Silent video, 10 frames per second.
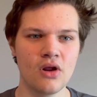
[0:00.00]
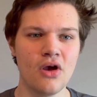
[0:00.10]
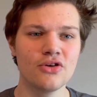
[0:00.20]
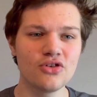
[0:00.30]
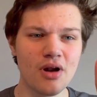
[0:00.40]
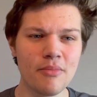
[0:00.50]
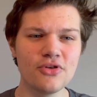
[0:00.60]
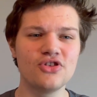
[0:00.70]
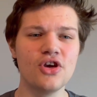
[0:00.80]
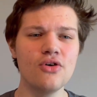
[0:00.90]
So number
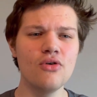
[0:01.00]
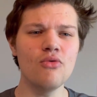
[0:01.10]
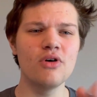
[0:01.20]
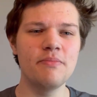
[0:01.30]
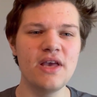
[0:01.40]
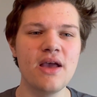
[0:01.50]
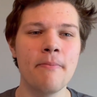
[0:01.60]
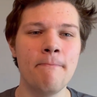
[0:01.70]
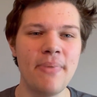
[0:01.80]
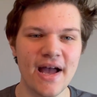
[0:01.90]
2 would be
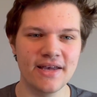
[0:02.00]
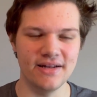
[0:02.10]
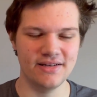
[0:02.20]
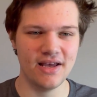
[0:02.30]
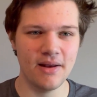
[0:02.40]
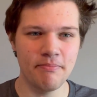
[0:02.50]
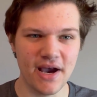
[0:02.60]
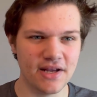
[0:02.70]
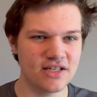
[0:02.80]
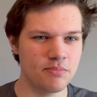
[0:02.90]
Beckett. And
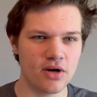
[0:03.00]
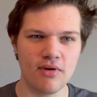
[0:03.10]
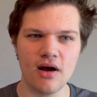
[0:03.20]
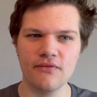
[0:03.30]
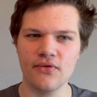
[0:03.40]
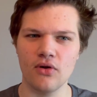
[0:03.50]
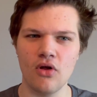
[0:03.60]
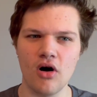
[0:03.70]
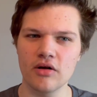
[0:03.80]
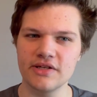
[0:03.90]
Beckett has been around for a
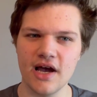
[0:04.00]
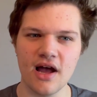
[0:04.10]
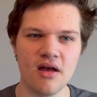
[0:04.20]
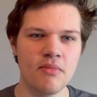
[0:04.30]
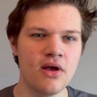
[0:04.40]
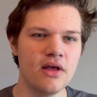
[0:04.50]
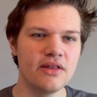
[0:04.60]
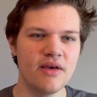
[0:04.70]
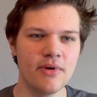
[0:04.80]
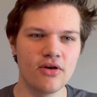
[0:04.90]
long time.
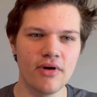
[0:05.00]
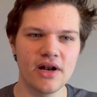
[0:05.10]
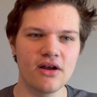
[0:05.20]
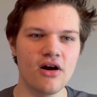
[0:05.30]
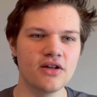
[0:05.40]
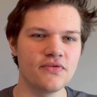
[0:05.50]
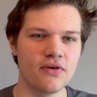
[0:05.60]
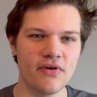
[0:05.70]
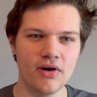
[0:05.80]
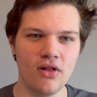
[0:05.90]
They've been grading cards for a
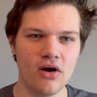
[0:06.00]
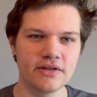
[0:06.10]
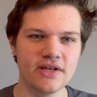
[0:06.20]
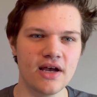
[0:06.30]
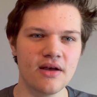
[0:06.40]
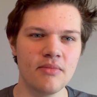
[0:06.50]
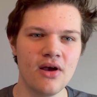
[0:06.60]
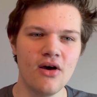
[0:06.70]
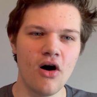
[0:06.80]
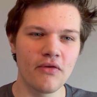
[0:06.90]
very long time.
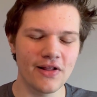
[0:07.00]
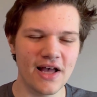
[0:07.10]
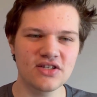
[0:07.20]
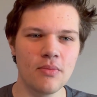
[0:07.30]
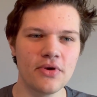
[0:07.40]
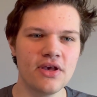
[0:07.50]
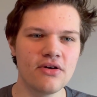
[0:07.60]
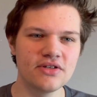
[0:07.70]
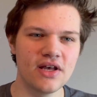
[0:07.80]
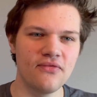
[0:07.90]
Over the last couple of
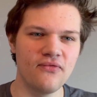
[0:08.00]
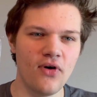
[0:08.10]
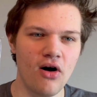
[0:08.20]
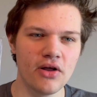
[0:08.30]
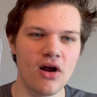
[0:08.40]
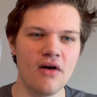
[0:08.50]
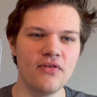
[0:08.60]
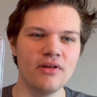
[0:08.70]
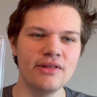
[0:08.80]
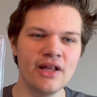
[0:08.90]
years, they've fallen off a
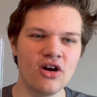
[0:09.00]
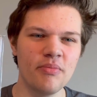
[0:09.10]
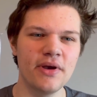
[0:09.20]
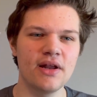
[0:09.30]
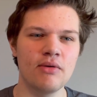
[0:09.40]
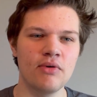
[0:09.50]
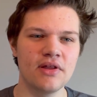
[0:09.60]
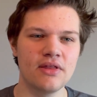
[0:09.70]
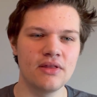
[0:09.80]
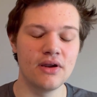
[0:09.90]
little bit
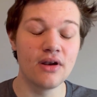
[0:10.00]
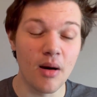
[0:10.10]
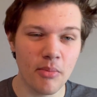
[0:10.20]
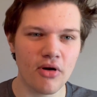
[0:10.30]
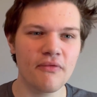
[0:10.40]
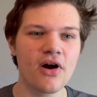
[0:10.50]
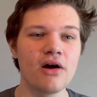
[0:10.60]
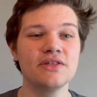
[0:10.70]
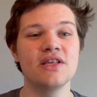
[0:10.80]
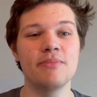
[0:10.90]
with the number of
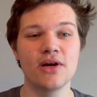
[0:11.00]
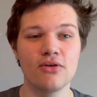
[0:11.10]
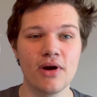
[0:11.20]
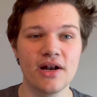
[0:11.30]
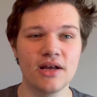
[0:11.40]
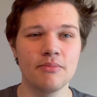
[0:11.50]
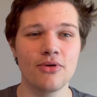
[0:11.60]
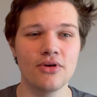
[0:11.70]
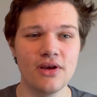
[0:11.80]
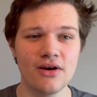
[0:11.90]
cards they've been grading
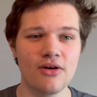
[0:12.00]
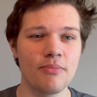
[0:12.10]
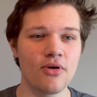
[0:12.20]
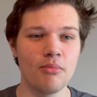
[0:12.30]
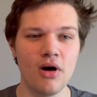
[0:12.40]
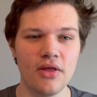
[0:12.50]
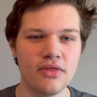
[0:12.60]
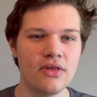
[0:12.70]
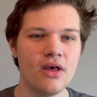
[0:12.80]
per year, per month.